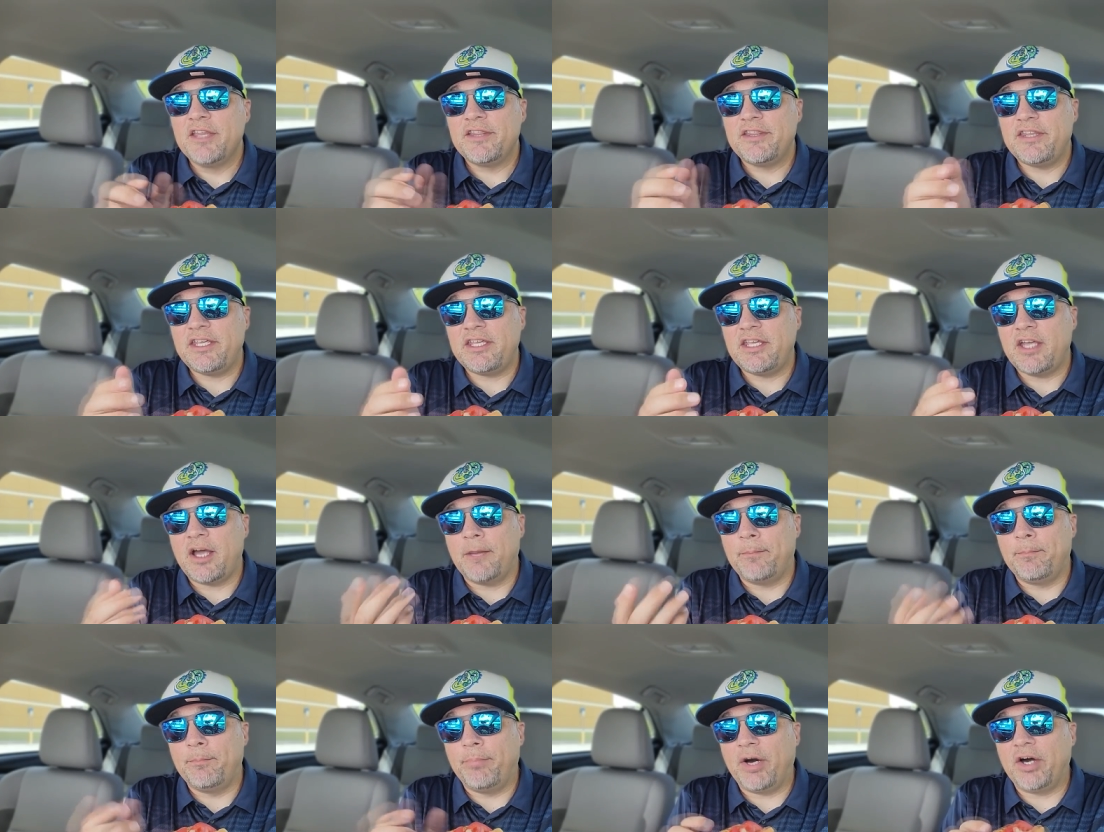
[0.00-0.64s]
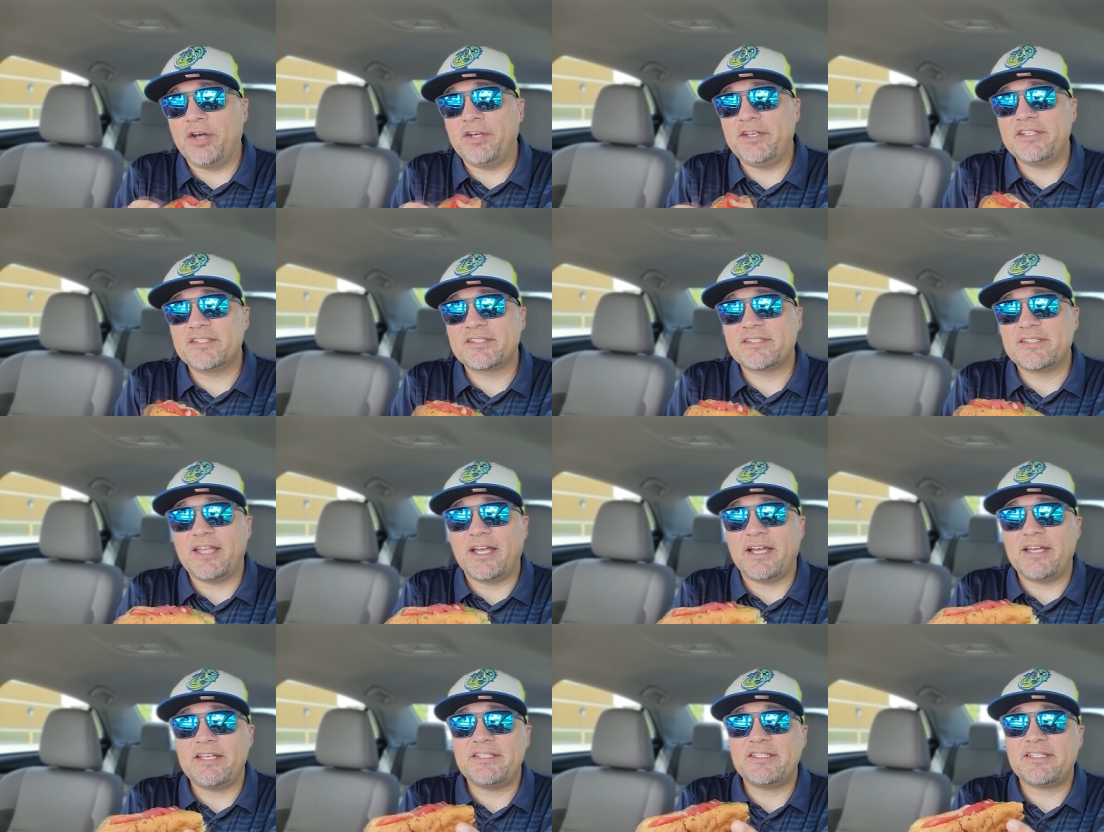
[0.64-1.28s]
The uh, bun is
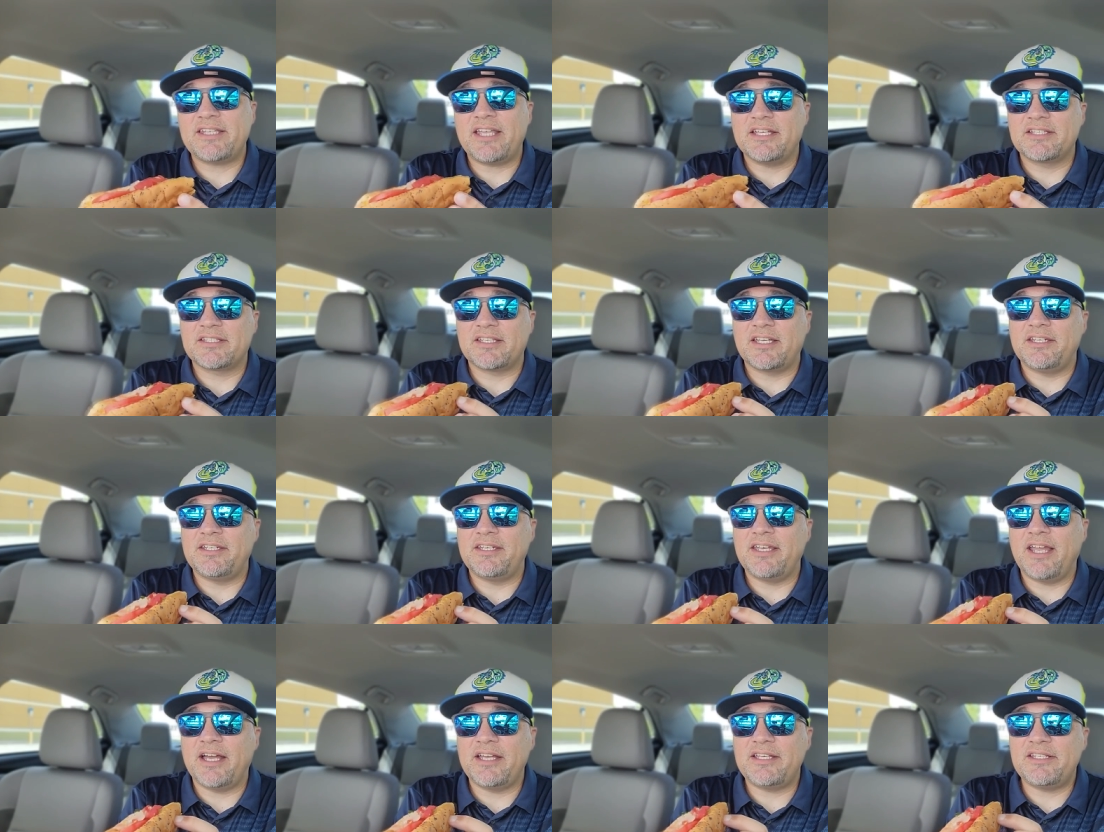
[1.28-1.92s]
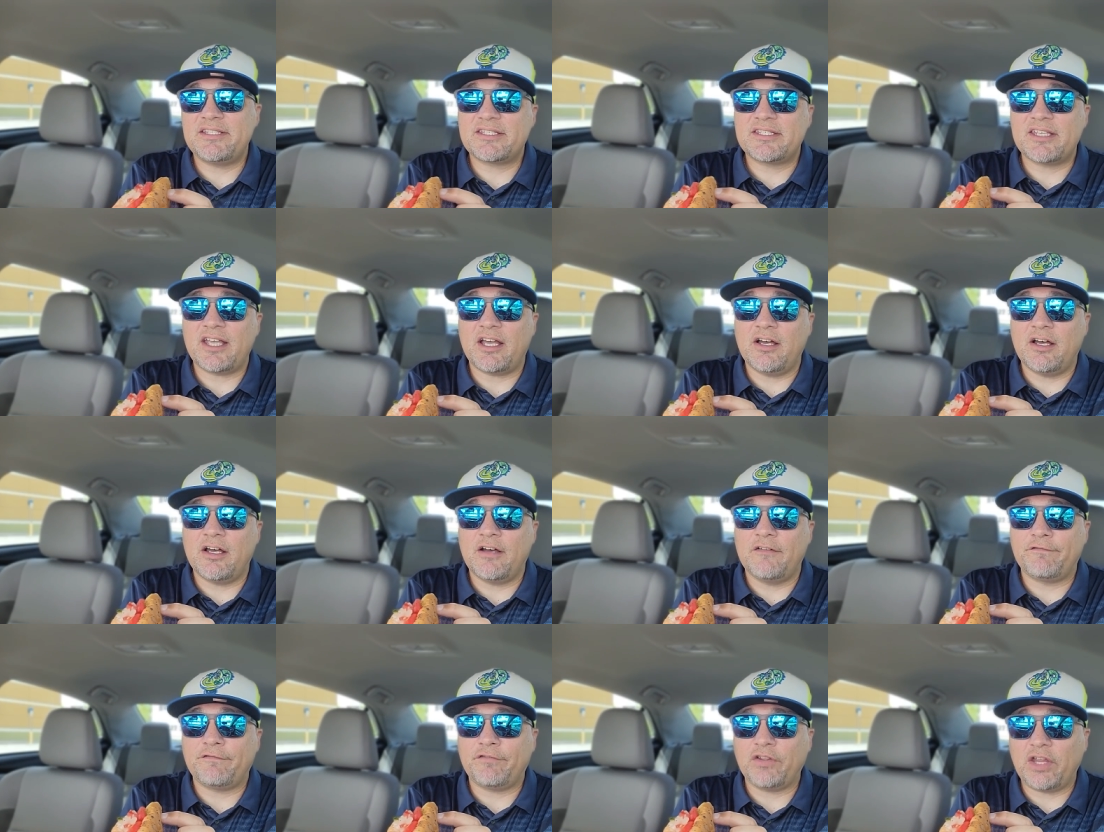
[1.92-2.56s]
nice, has a nice
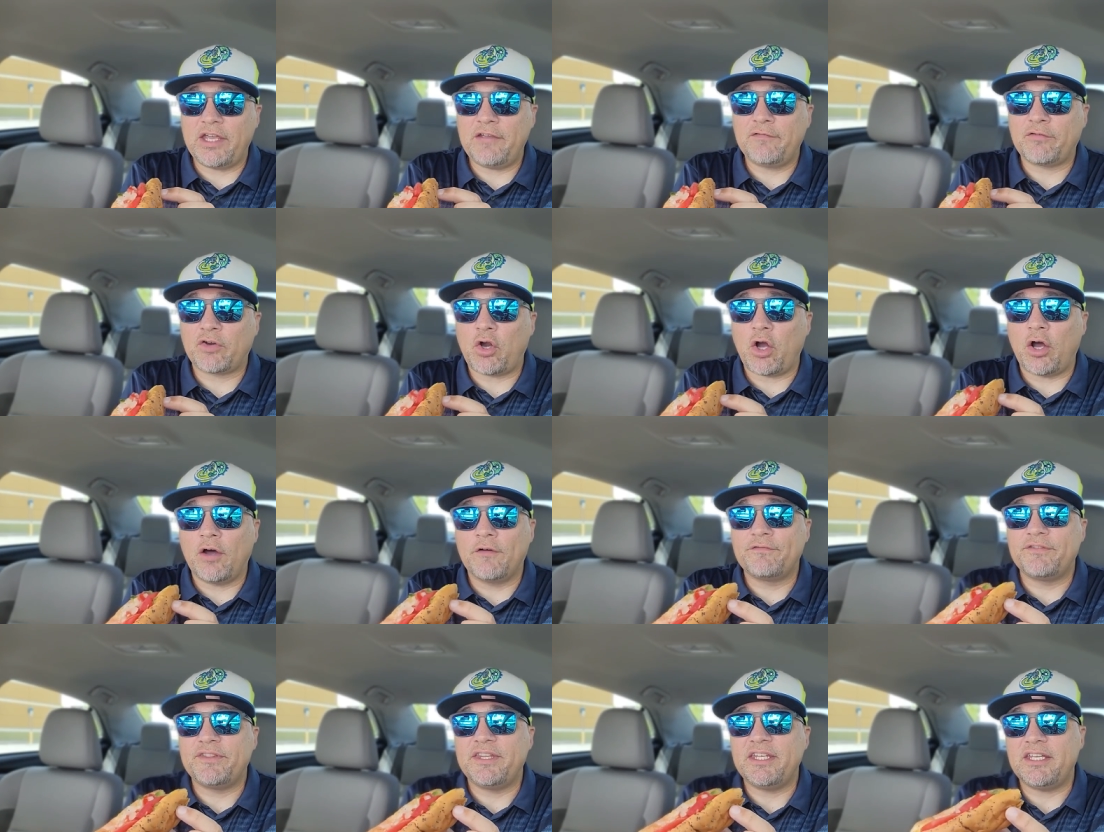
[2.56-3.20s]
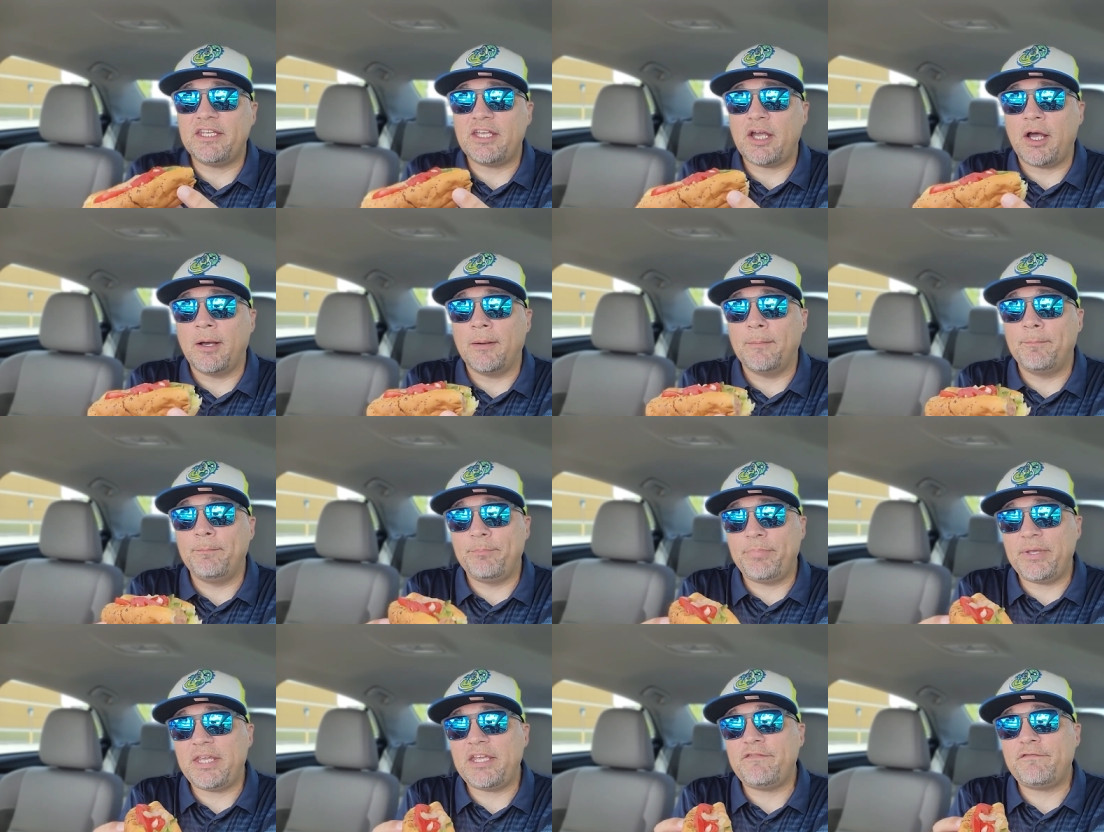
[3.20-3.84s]
uh, flavor of the uh,
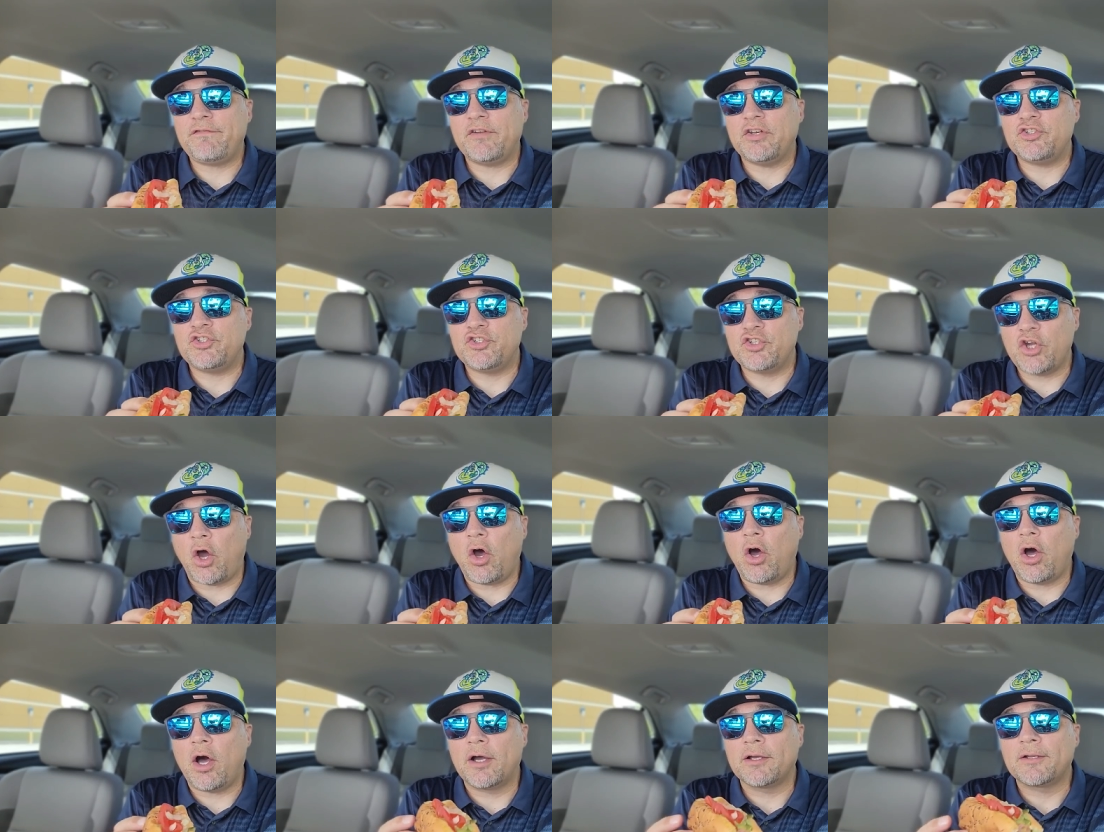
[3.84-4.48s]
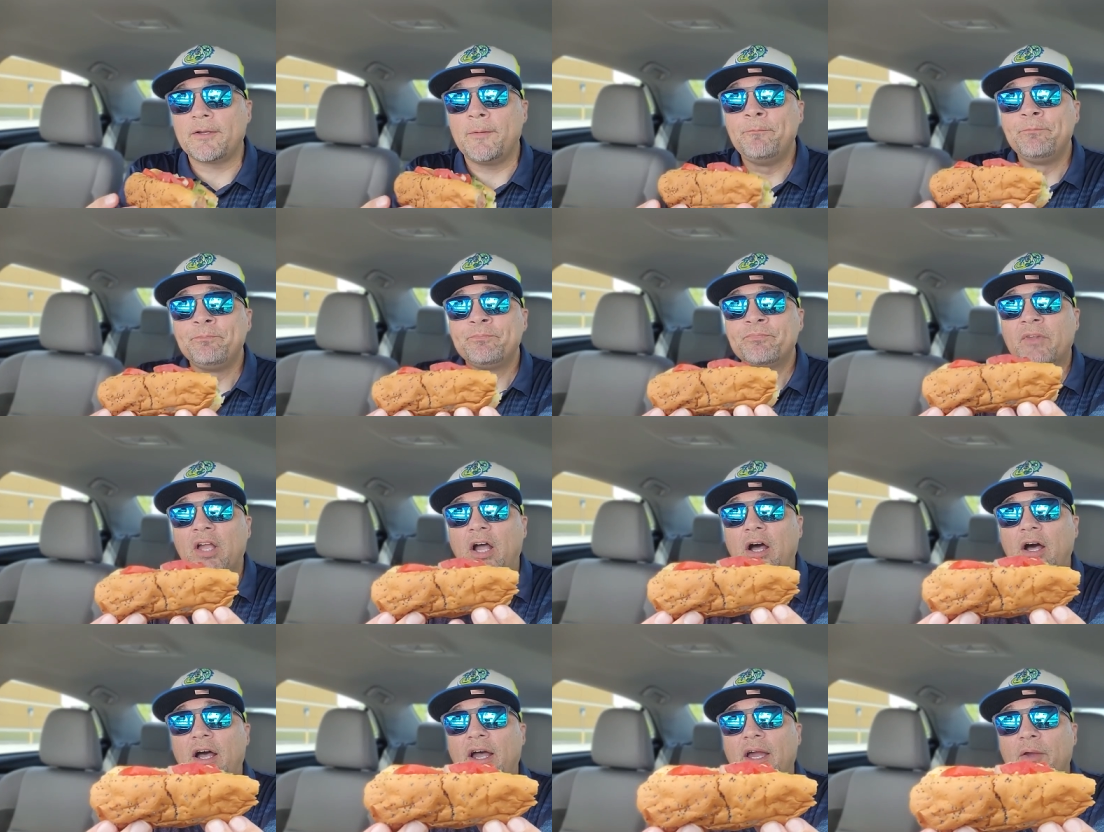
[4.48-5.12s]
beef dog.
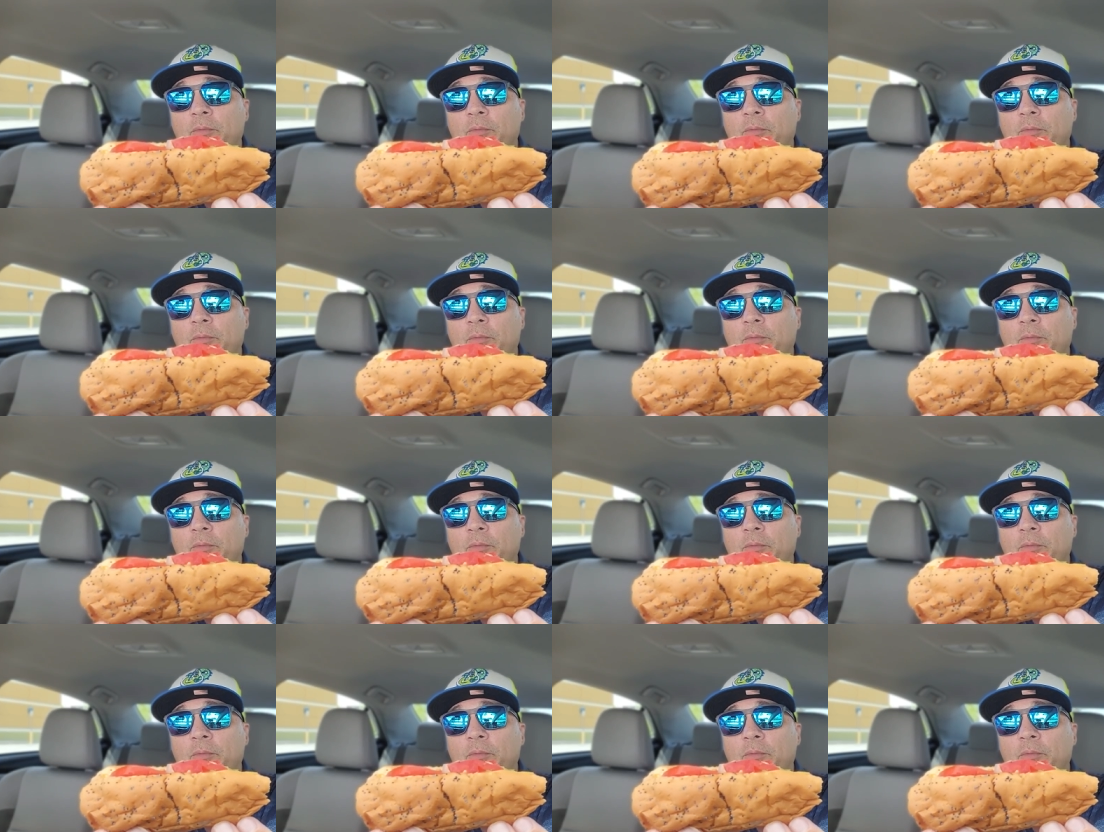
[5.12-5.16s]
Uh,